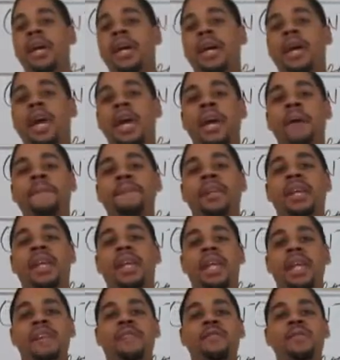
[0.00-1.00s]
Okay?
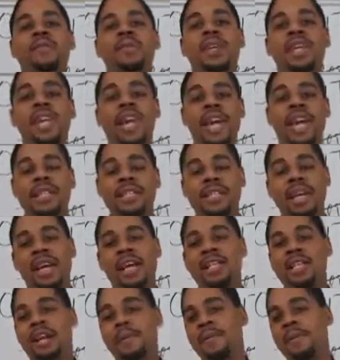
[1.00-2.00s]
If you can't say
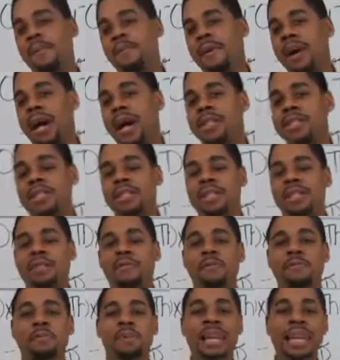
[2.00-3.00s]
something
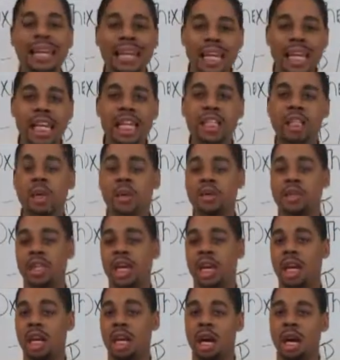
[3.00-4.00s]
positive, please don't say
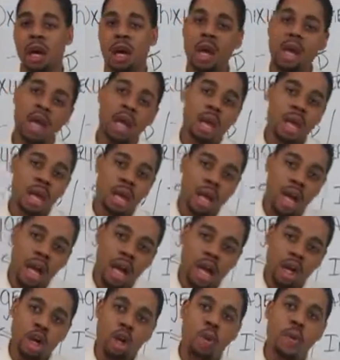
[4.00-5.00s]
it at all.
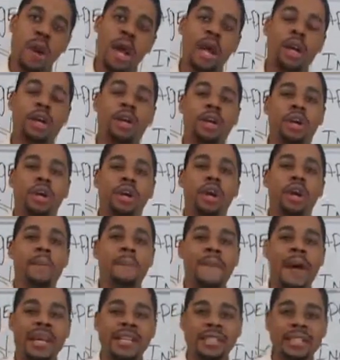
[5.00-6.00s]
Underground Cure,
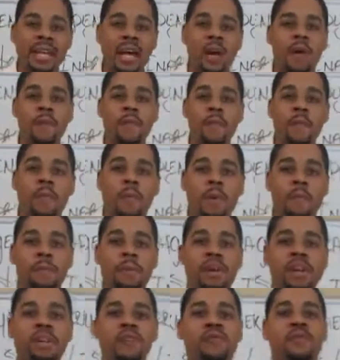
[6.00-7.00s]
myself, we
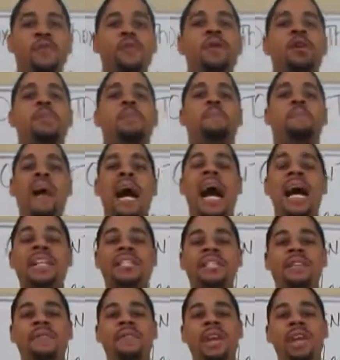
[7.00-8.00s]
push forth
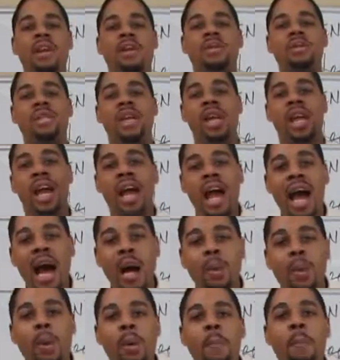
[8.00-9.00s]
positive energy.
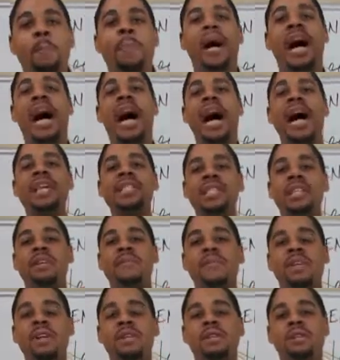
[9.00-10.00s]
I want
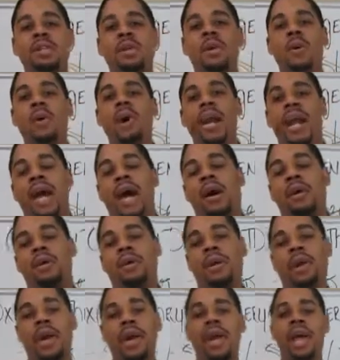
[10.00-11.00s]
positive energy going out.
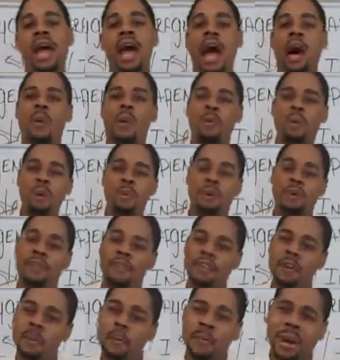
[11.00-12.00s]
Okay? I want people to
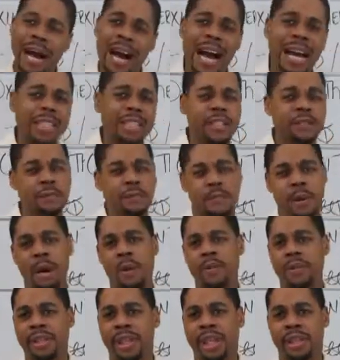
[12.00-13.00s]
feel positive
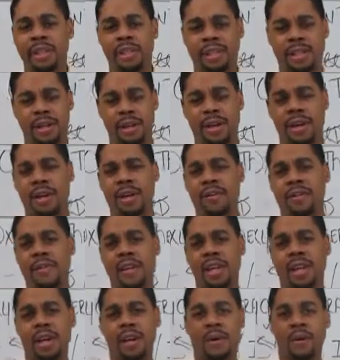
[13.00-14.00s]
about what they just learned in this
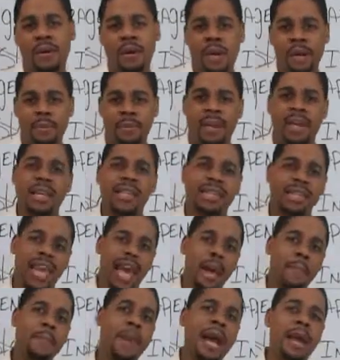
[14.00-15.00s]
video, because
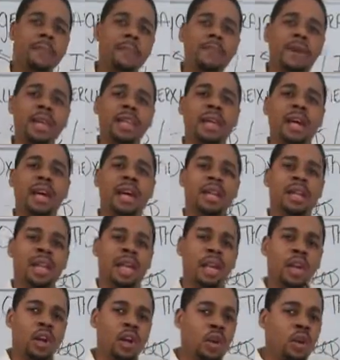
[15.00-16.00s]
that might be the
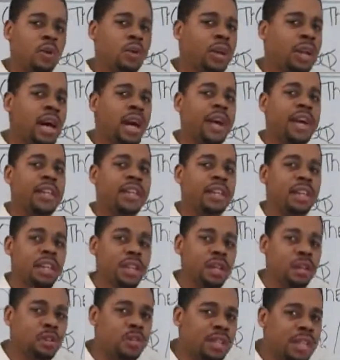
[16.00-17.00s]
little nugget, the
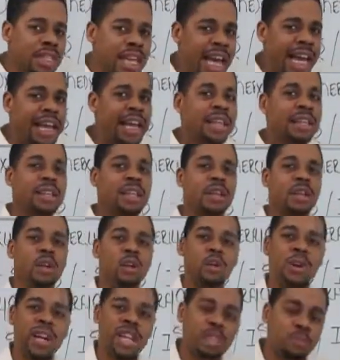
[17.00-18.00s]
little second, the
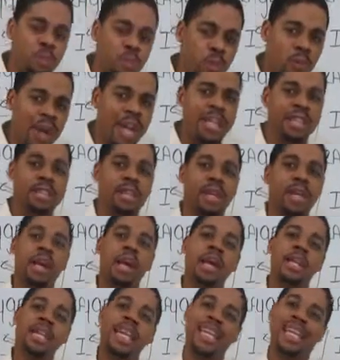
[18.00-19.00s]
little inspiration
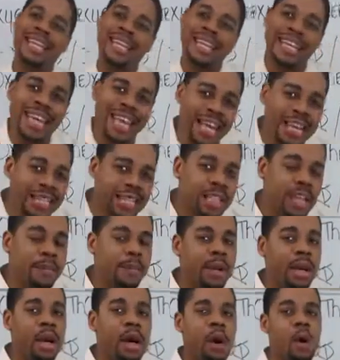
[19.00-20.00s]
that kicks them
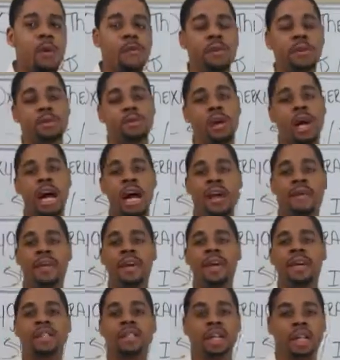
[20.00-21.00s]
into overdrive
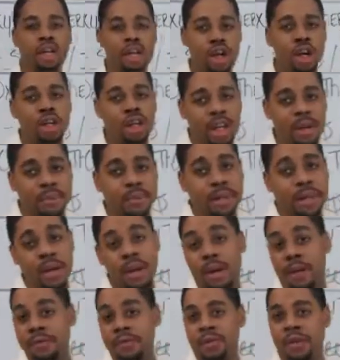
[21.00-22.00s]
to cure
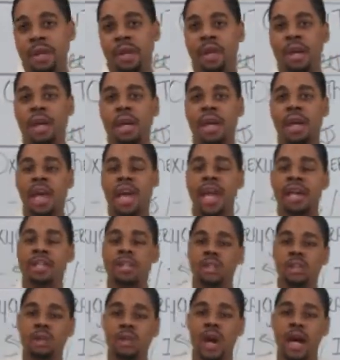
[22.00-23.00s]
themselves. Okay,
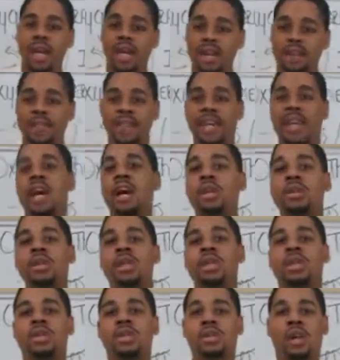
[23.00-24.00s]
to start living healthy,
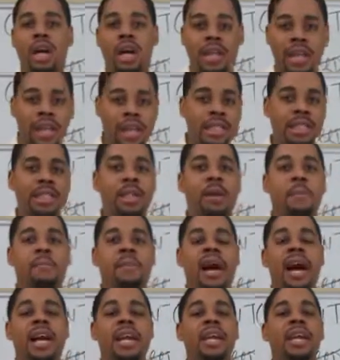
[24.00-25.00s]
to start cleansing their
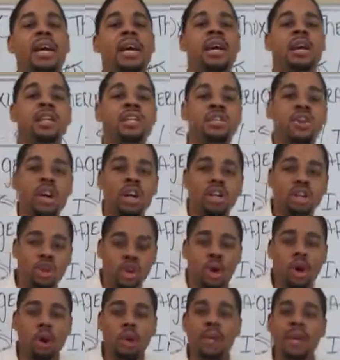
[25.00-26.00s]
body, to start
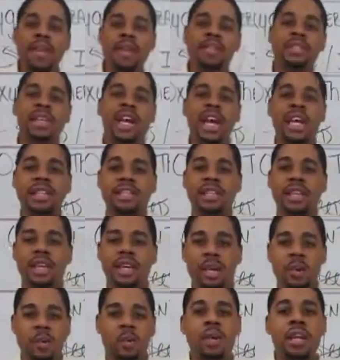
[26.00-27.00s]
doing what it takes to
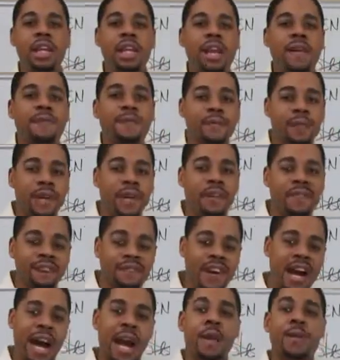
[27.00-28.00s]
get rid of that freaking
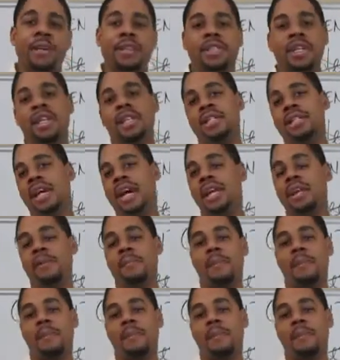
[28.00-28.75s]
virus inside their